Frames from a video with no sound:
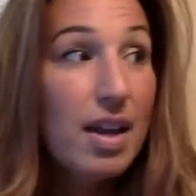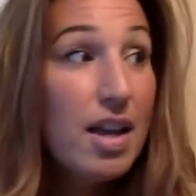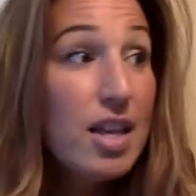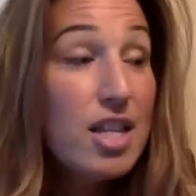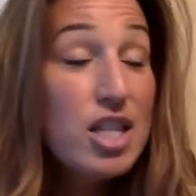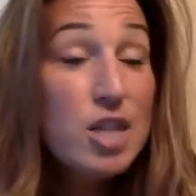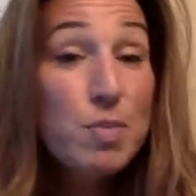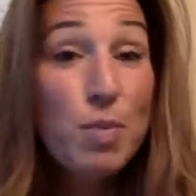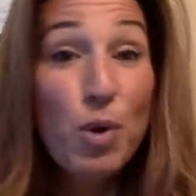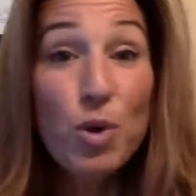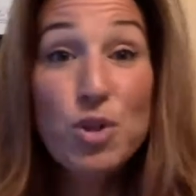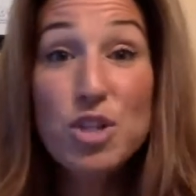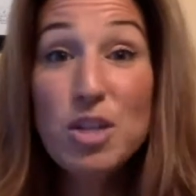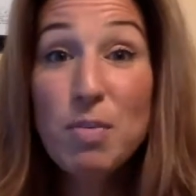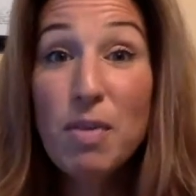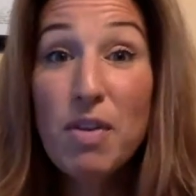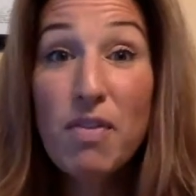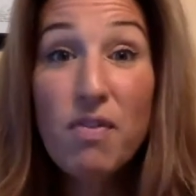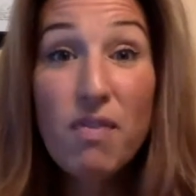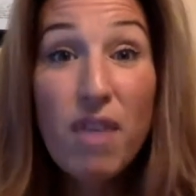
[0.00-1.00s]
It's supposed to
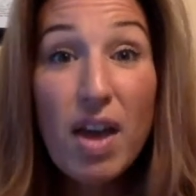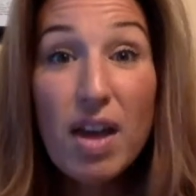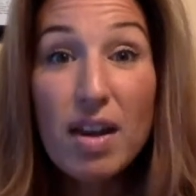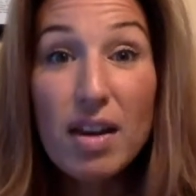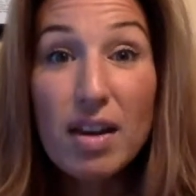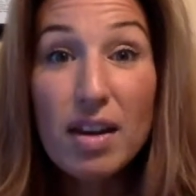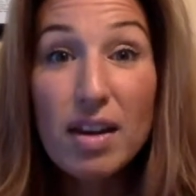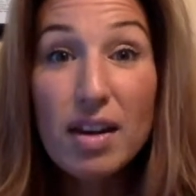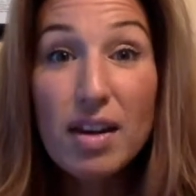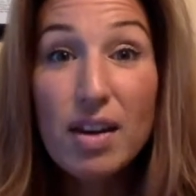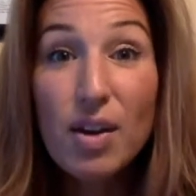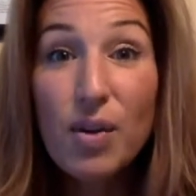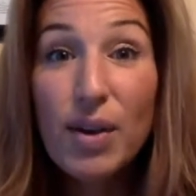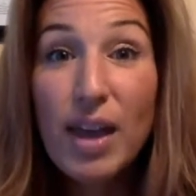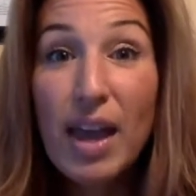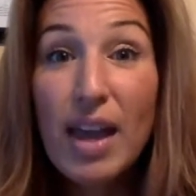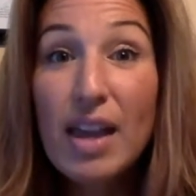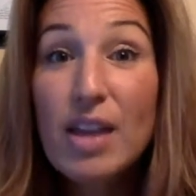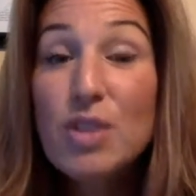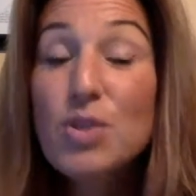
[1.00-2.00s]
be fun,
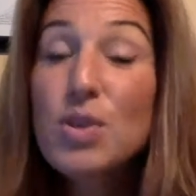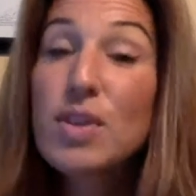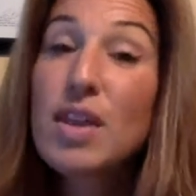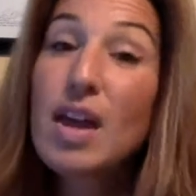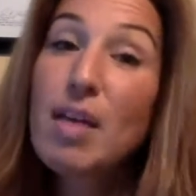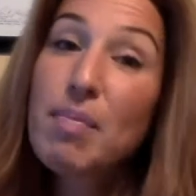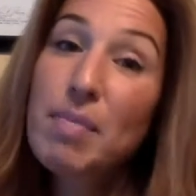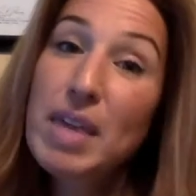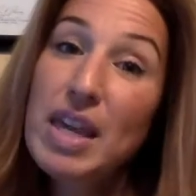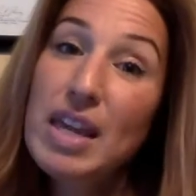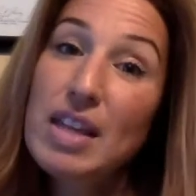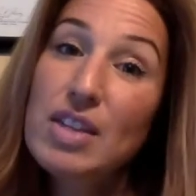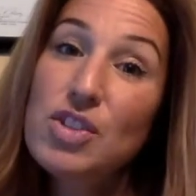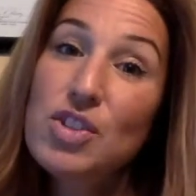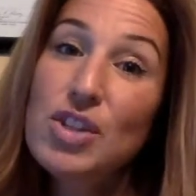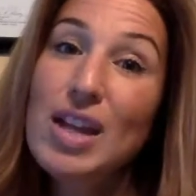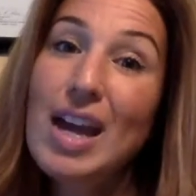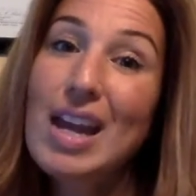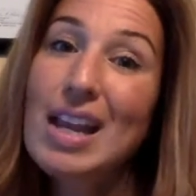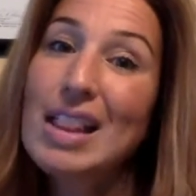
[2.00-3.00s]
okay? So that means you
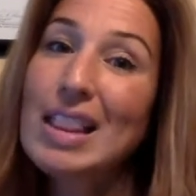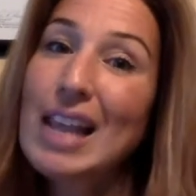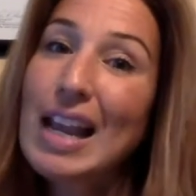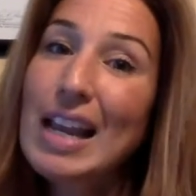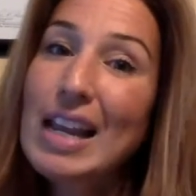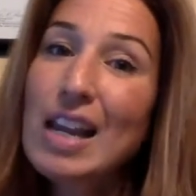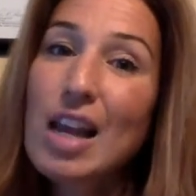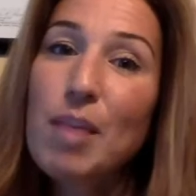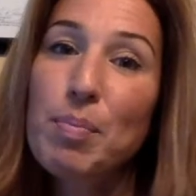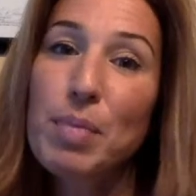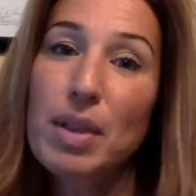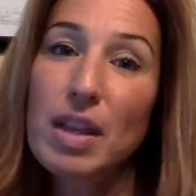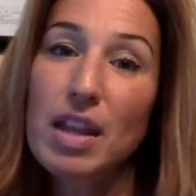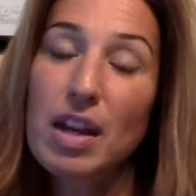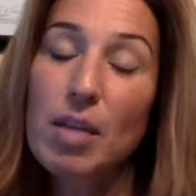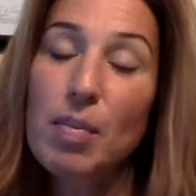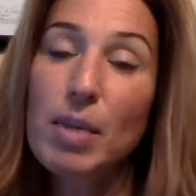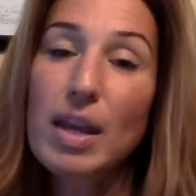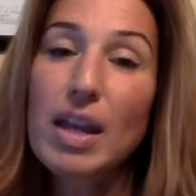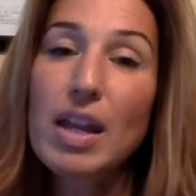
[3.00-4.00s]
gotta lighten up a little
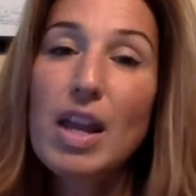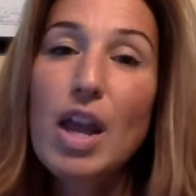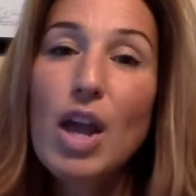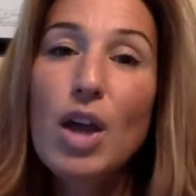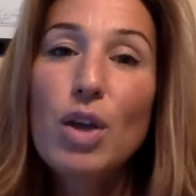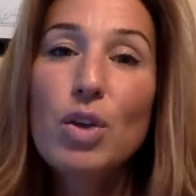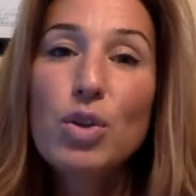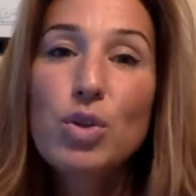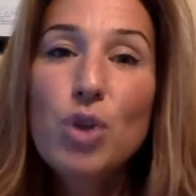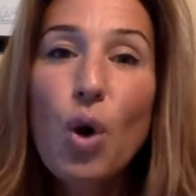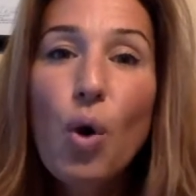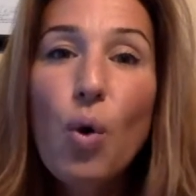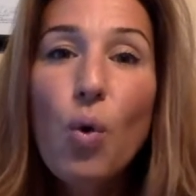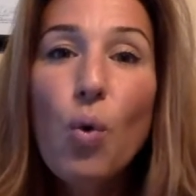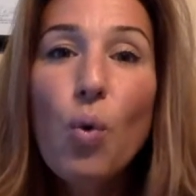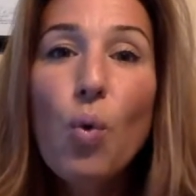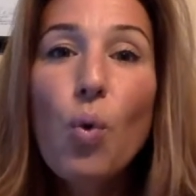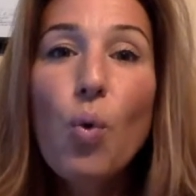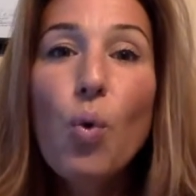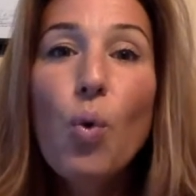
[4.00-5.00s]
bit.
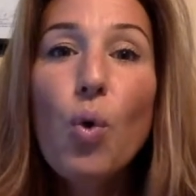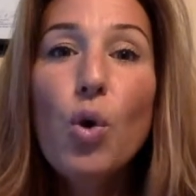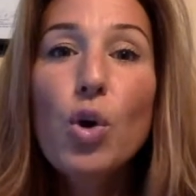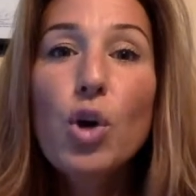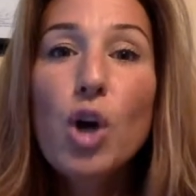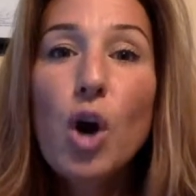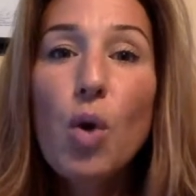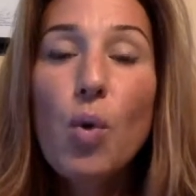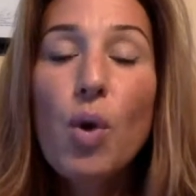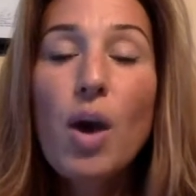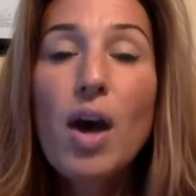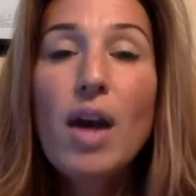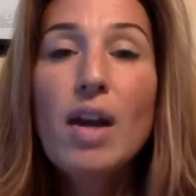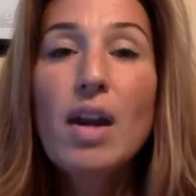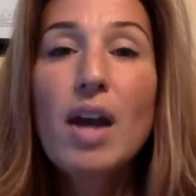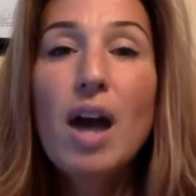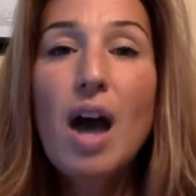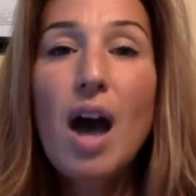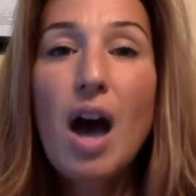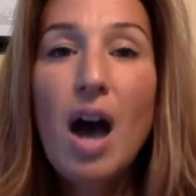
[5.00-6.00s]
Don't go on
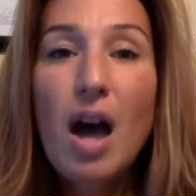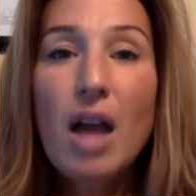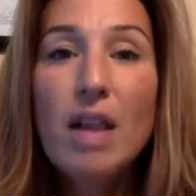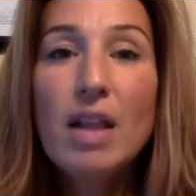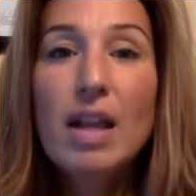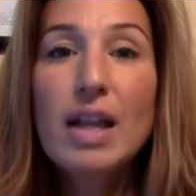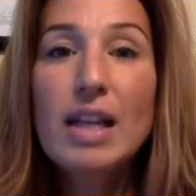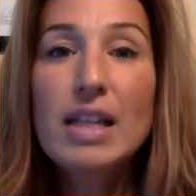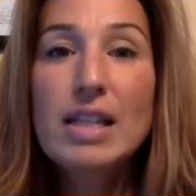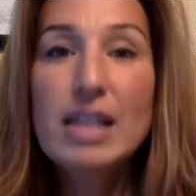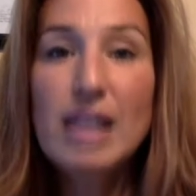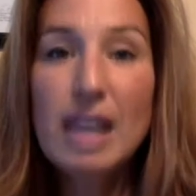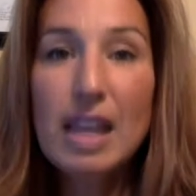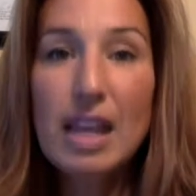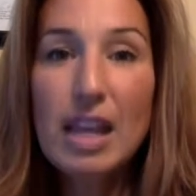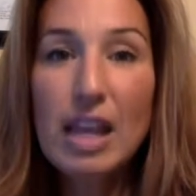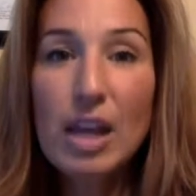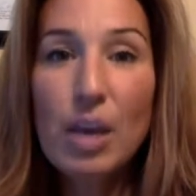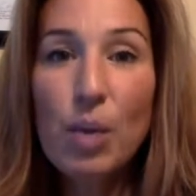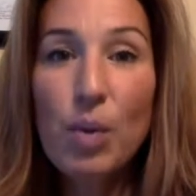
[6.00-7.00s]
online
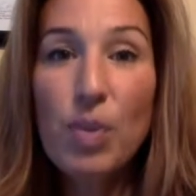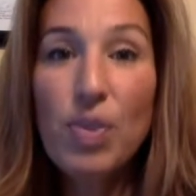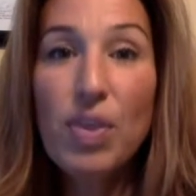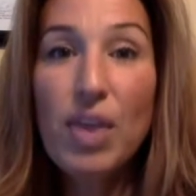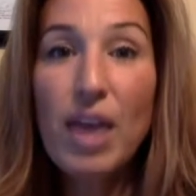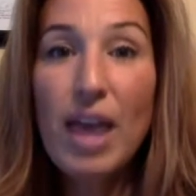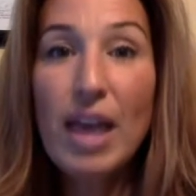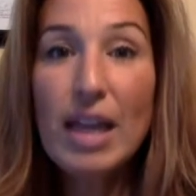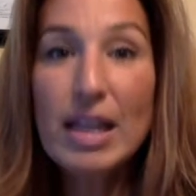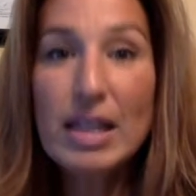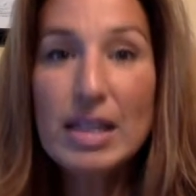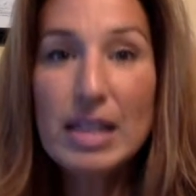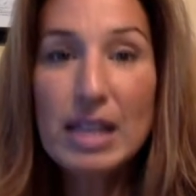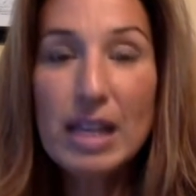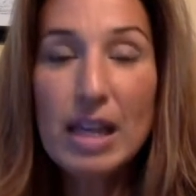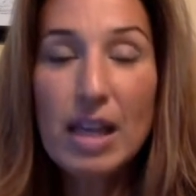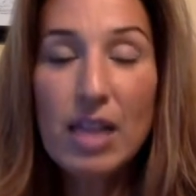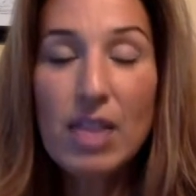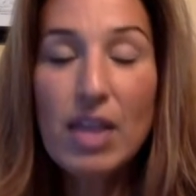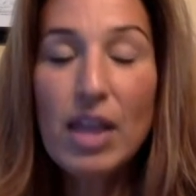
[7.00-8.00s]
dating with the
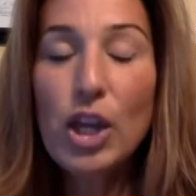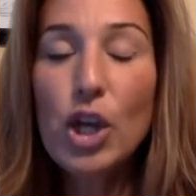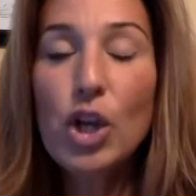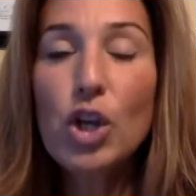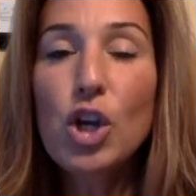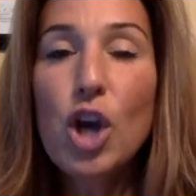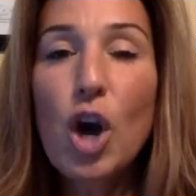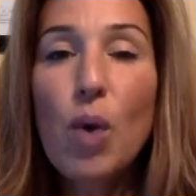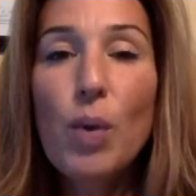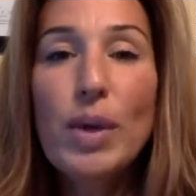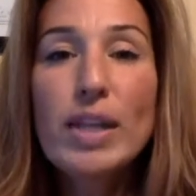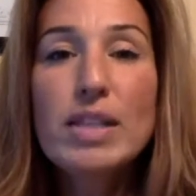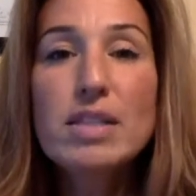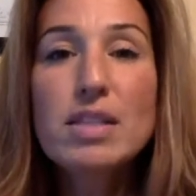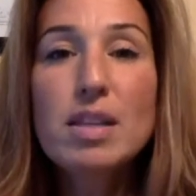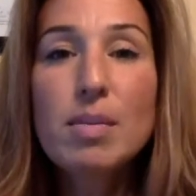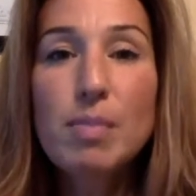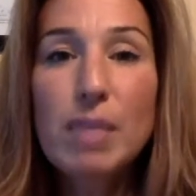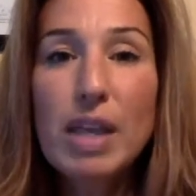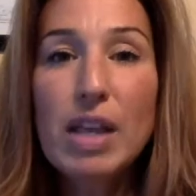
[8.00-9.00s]
idea that you're going
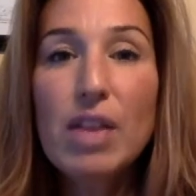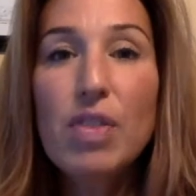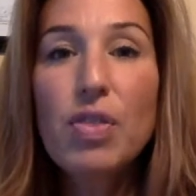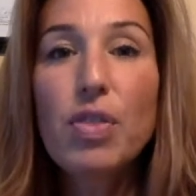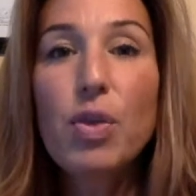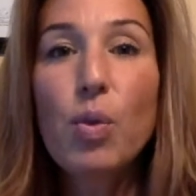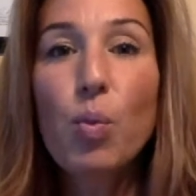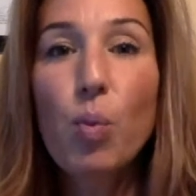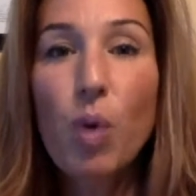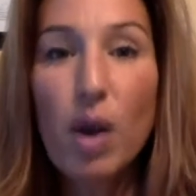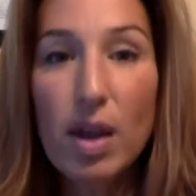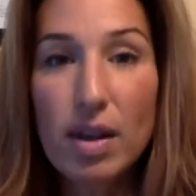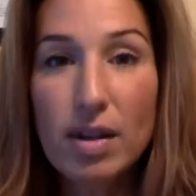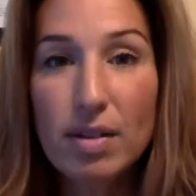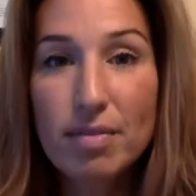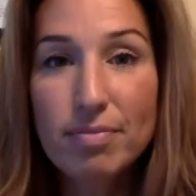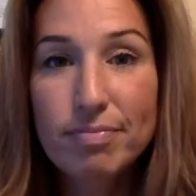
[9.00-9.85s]
to meet the one.